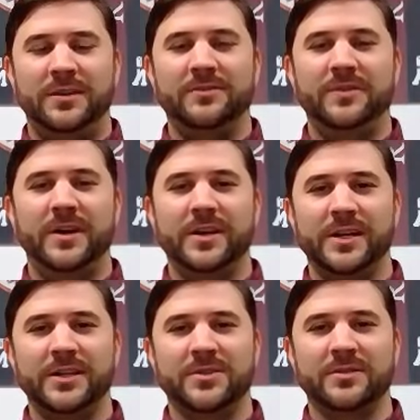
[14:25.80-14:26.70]

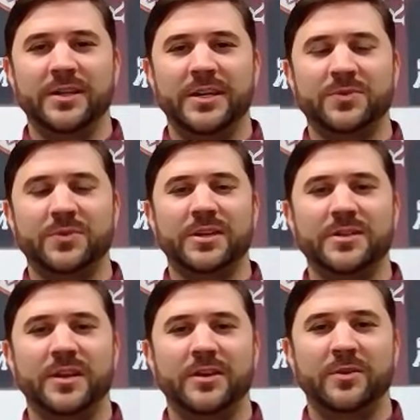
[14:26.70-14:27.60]
very easily as we
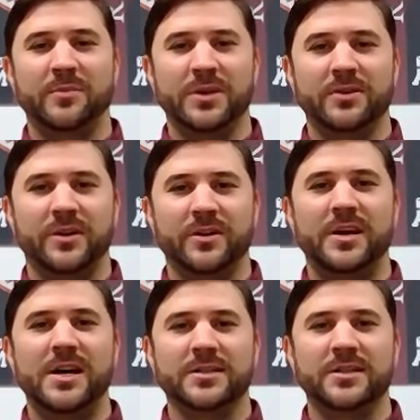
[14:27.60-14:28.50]
continue to build our
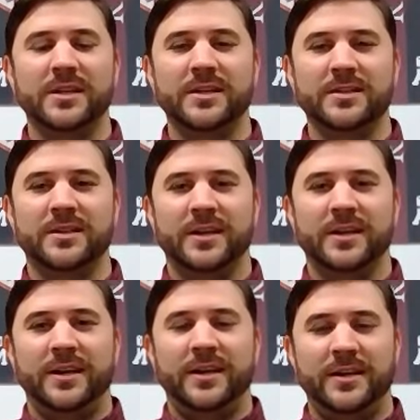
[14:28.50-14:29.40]
content
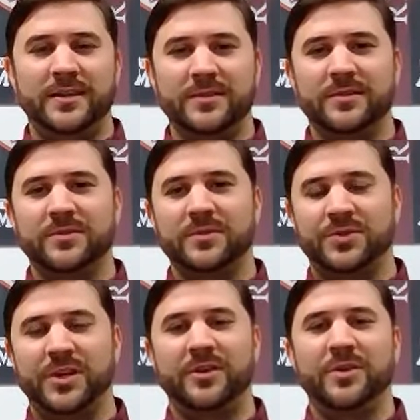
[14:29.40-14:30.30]
and
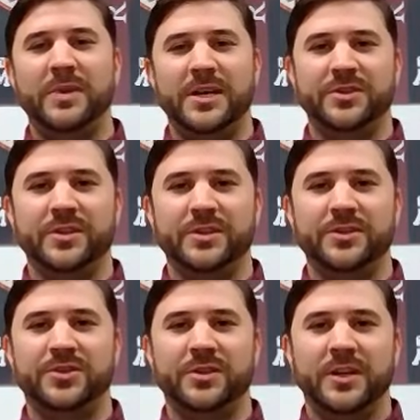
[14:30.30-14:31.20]
share the
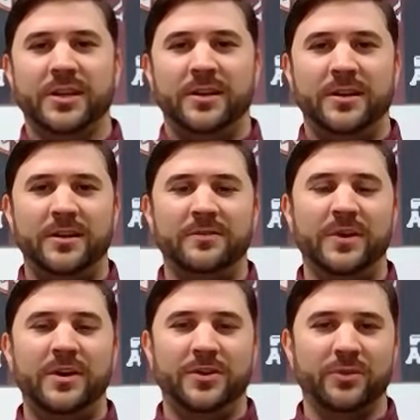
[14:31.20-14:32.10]
message of
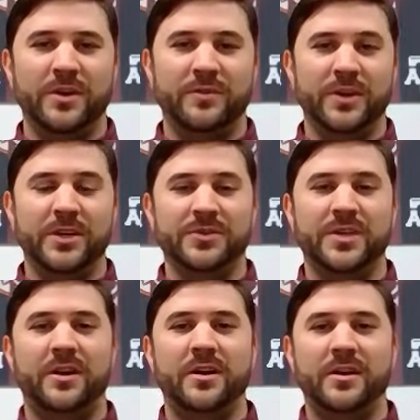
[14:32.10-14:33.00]
all the great videos
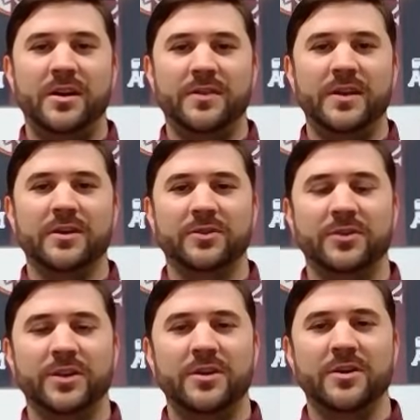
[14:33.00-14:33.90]
that are on there,
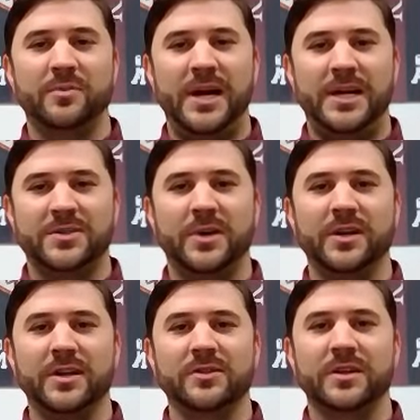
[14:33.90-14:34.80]
including all the past
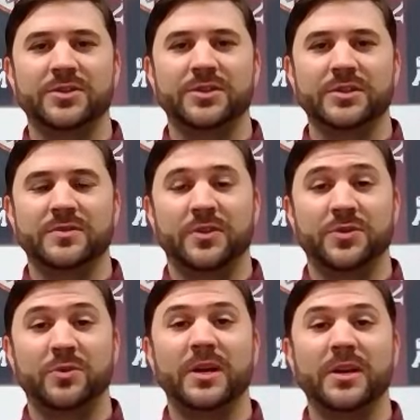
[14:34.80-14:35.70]
Monday lunches,
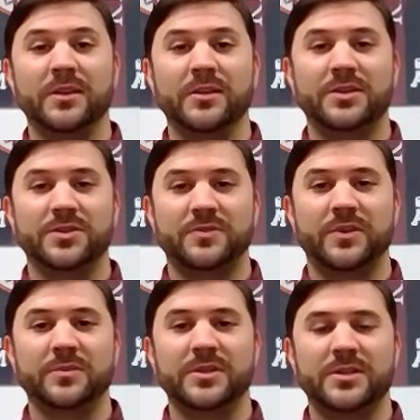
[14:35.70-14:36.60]
virtual Monday lunches
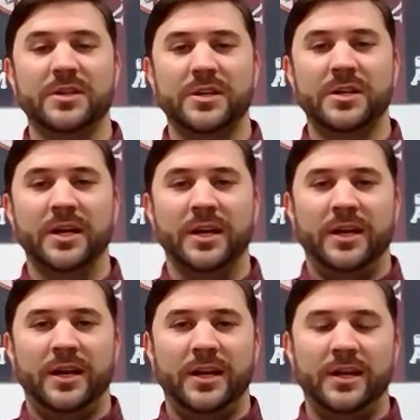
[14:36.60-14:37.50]
from this year.
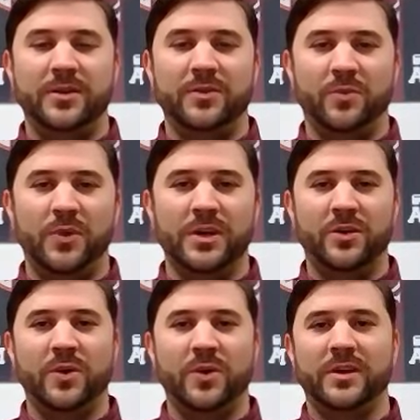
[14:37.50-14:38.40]
And one
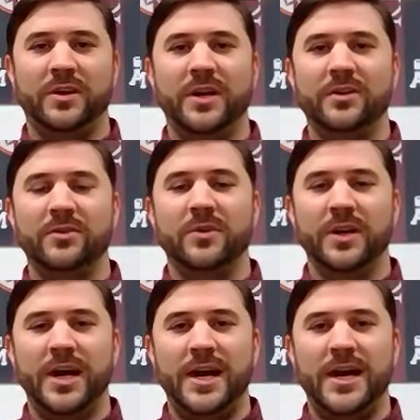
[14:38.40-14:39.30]
quick thing I do want
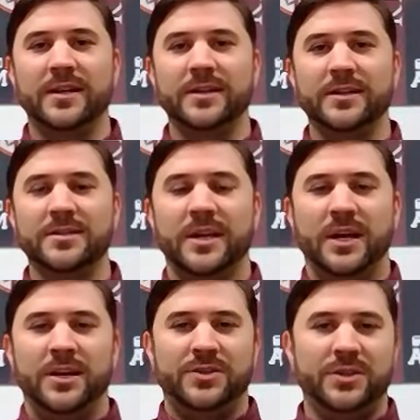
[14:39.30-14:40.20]
to add is,
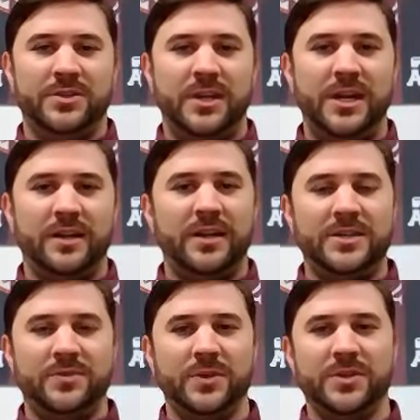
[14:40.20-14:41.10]
just like
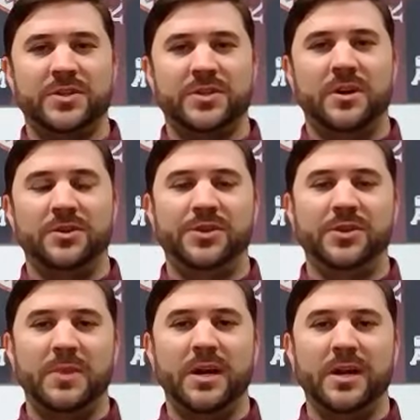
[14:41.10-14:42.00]
last week's Scholarship
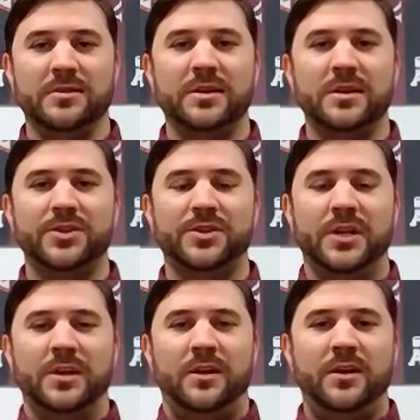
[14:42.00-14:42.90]
Monday lunch,
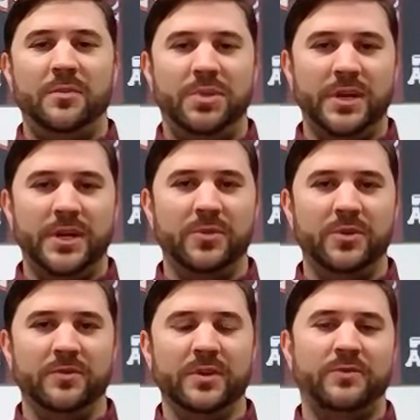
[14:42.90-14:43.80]
our plan
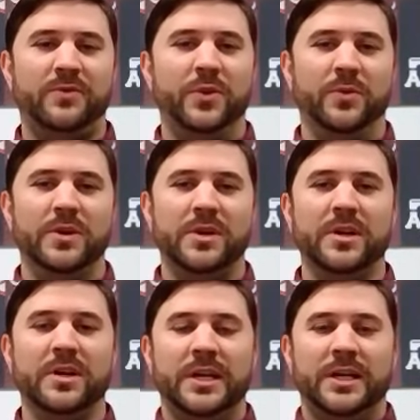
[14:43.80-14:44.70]
moving
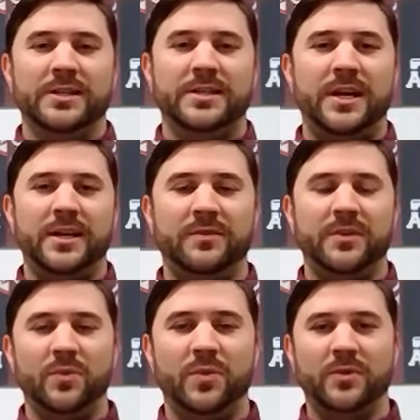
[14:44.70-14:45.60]
forward is that
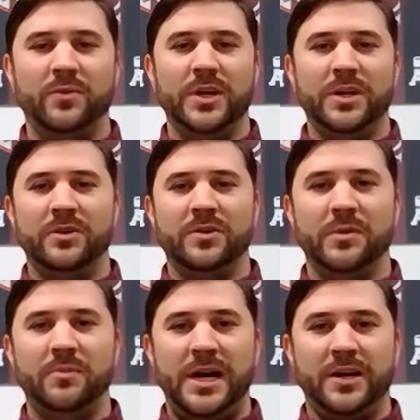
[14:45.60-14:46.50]
even when we do
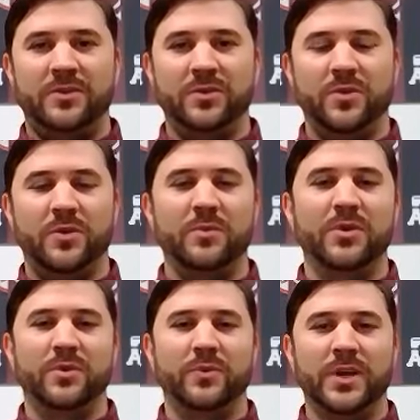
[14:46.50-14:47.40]
get back to a
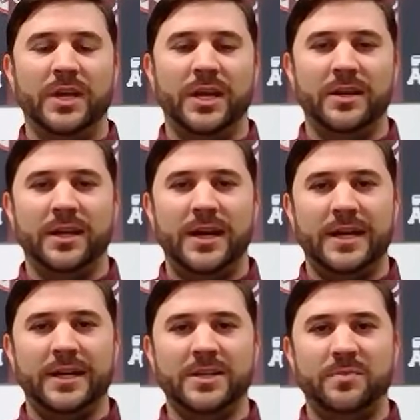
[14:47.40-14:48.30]
normal, when we can get
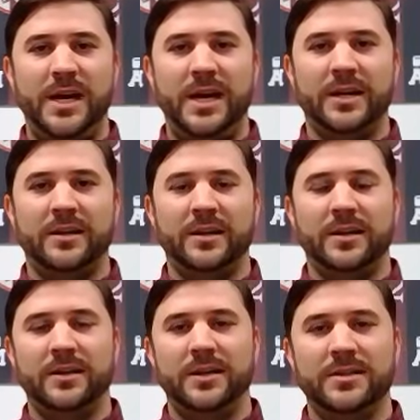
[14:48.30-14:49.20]
Aggies back
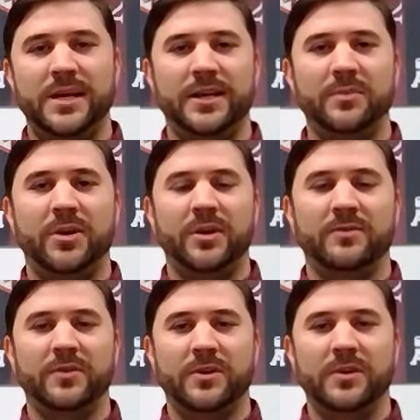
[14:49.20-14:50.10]
to Aggie Park
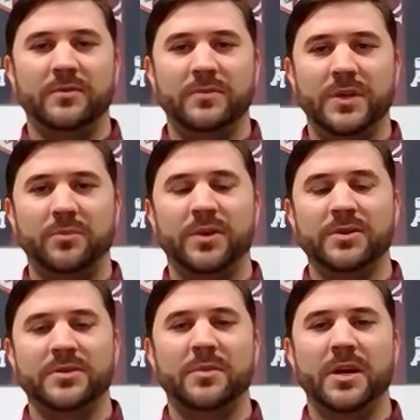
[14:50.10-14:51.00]
for a
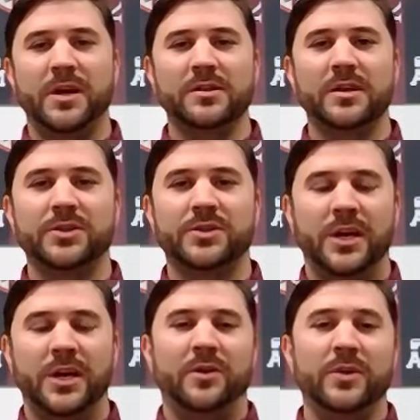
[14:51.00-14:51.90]
in-person Monday lunch,
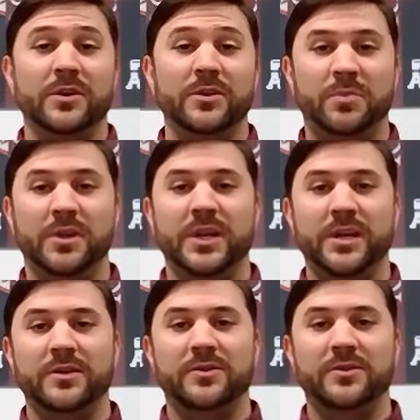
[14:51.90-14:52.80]
we do
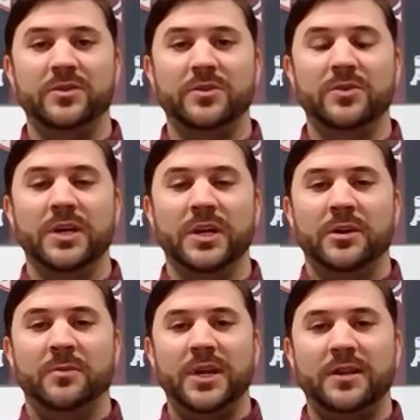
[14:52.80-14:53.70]
plan to
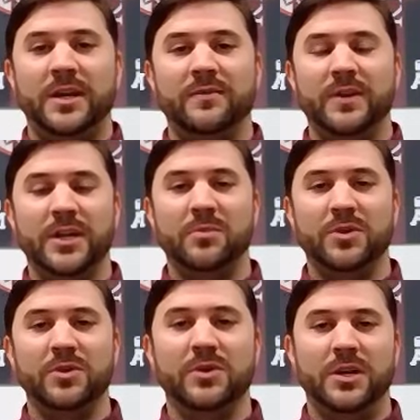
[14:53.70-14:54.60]
make that
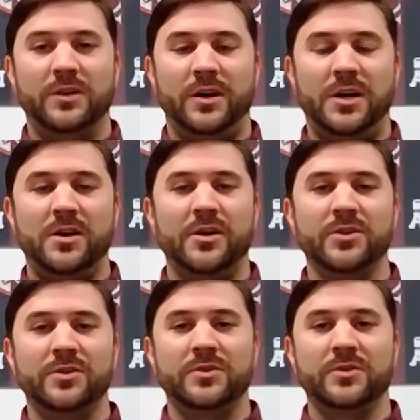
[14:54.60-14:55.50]
available on our
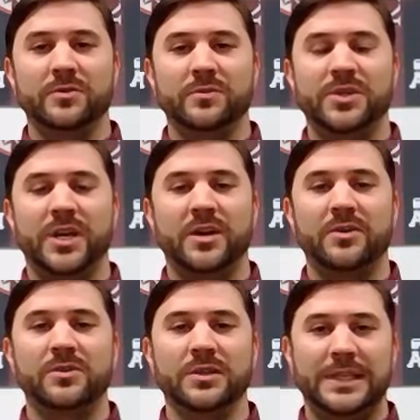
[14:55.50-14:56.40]
YouTube
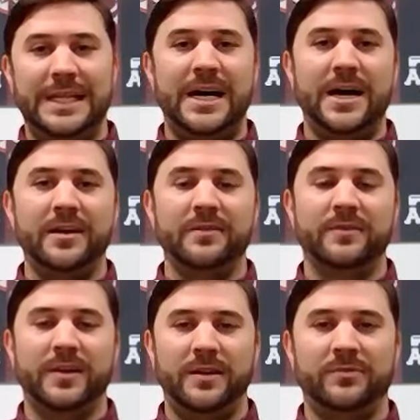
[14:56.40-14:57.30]
channel live
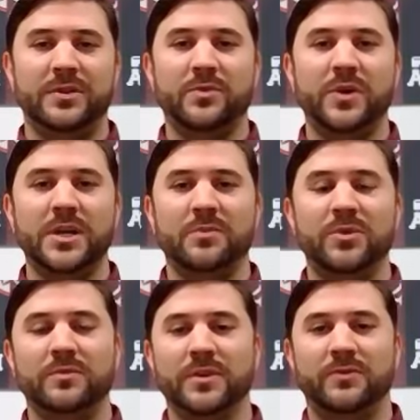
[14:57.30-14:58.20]
every week
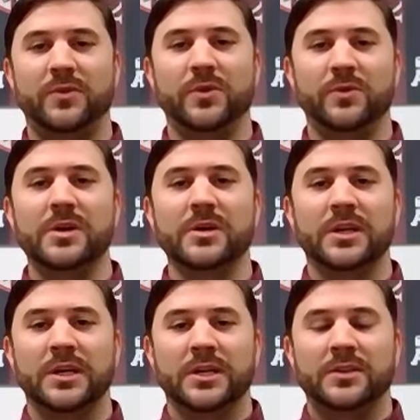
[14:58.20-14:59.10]
moving forward.
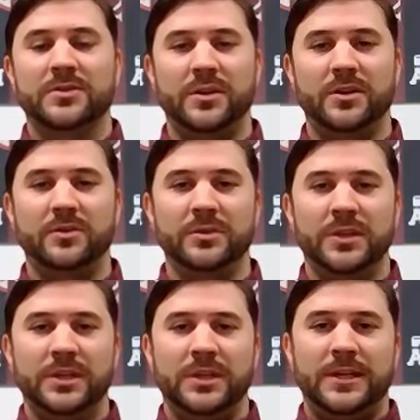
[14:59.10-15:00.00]
So
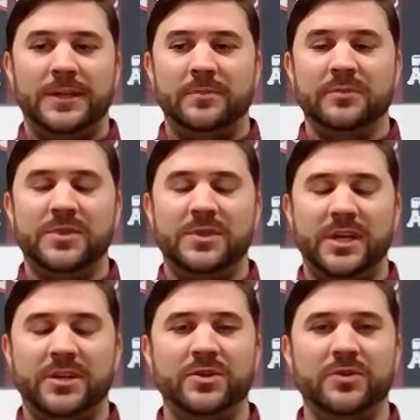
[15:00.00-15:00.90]

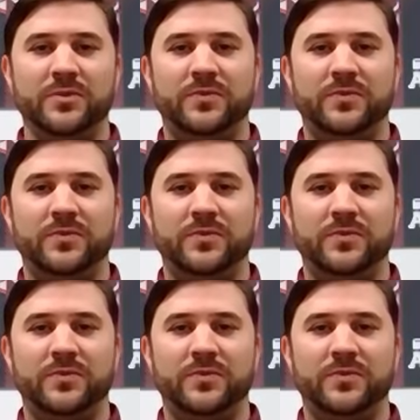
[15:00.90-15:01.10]
stay tuned